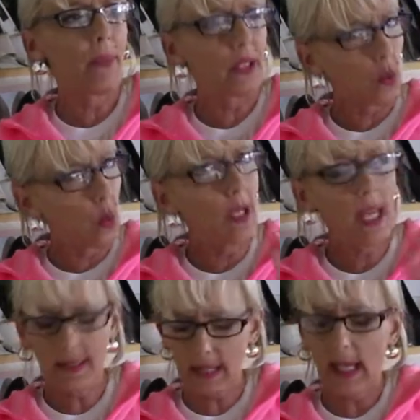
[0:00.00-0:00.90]
But the
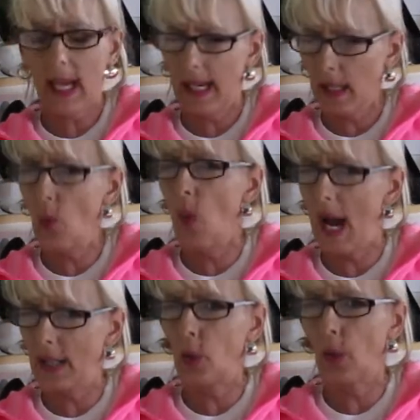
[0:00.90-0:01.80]
1X, I kind of
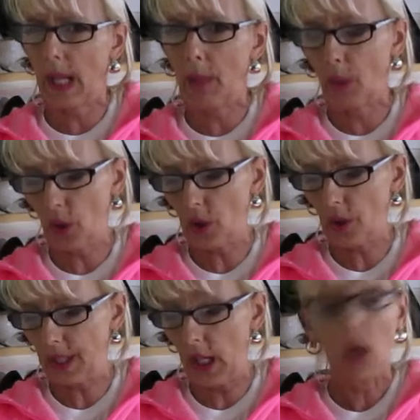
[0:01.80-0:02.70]
watch what I
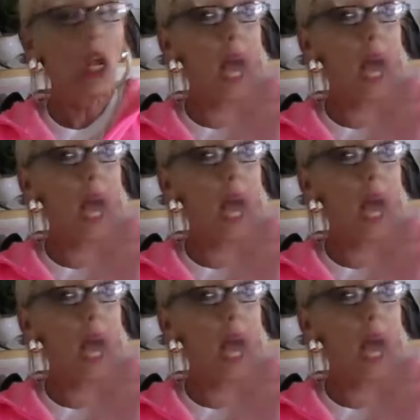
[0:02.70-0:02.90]
purchase there.